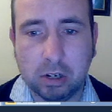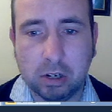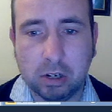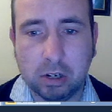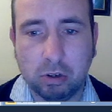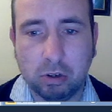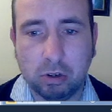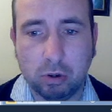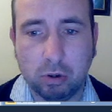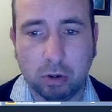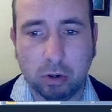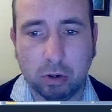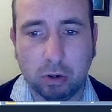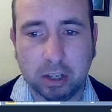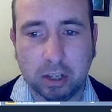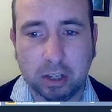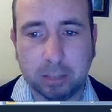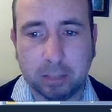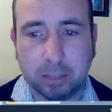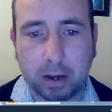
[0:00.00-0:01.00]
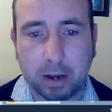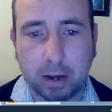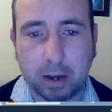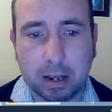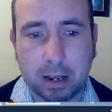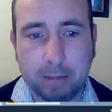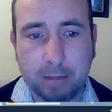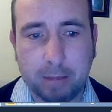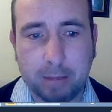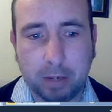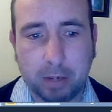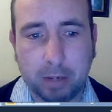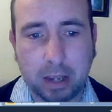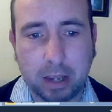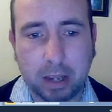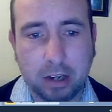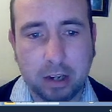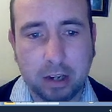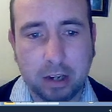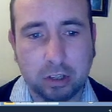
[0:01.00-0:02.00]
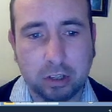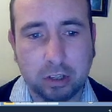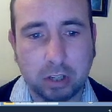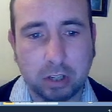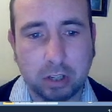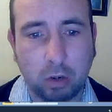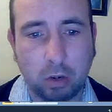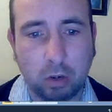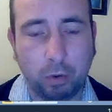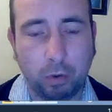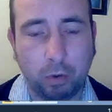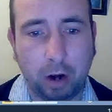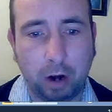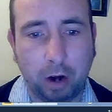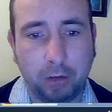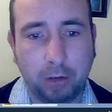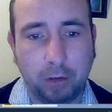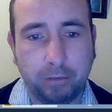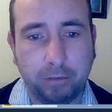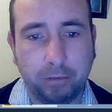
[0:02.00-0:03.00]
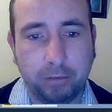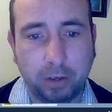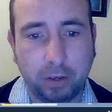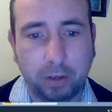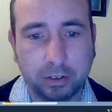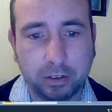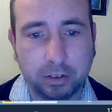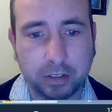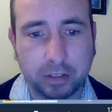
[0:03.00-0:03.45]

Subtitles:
who is by implication the owner of the funds,